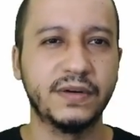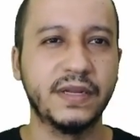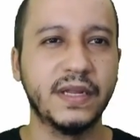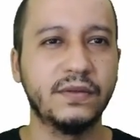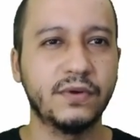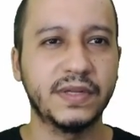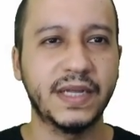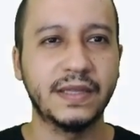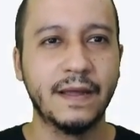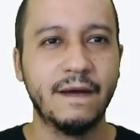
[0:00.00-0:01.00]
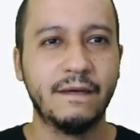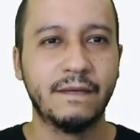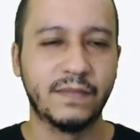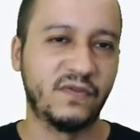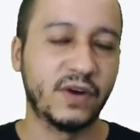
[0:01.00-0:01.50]
in internet
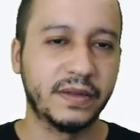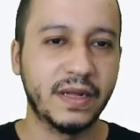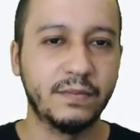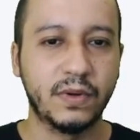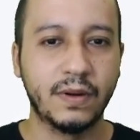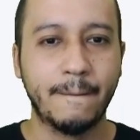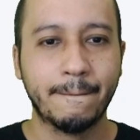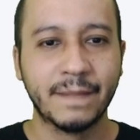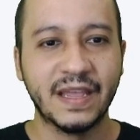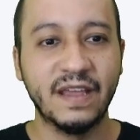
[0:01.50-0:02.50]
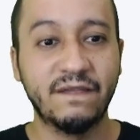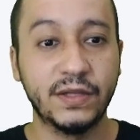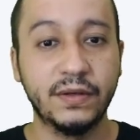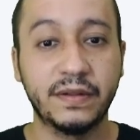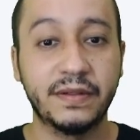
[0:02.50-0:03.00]
for example if i
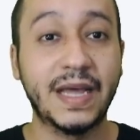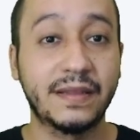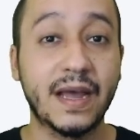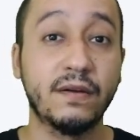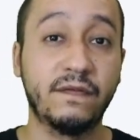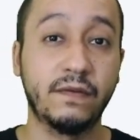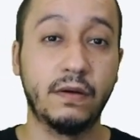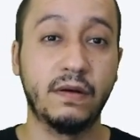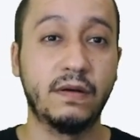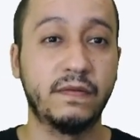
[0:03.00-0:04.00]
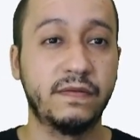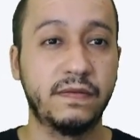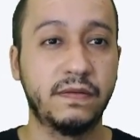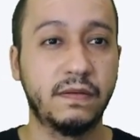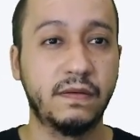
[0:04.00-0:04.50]
use that kind of of,
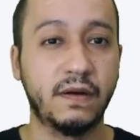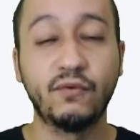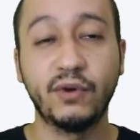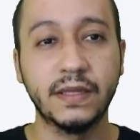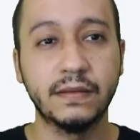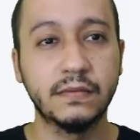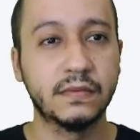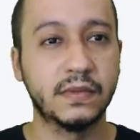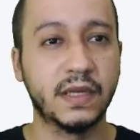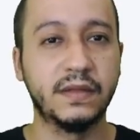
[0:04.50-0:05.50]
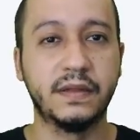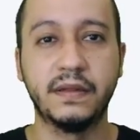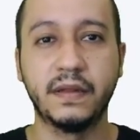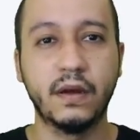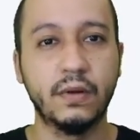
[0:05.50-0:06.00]
of green the, this is
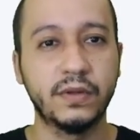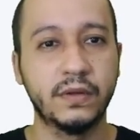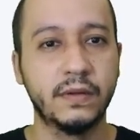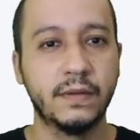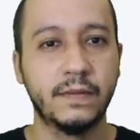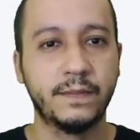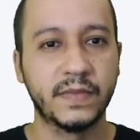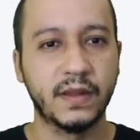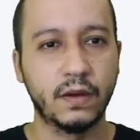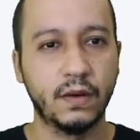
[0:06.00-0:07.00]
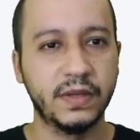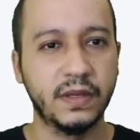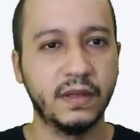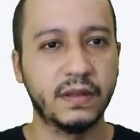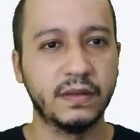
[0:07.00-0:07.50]
the code the code
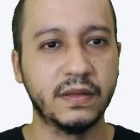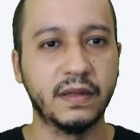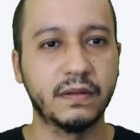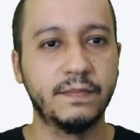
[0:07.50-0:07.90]
is this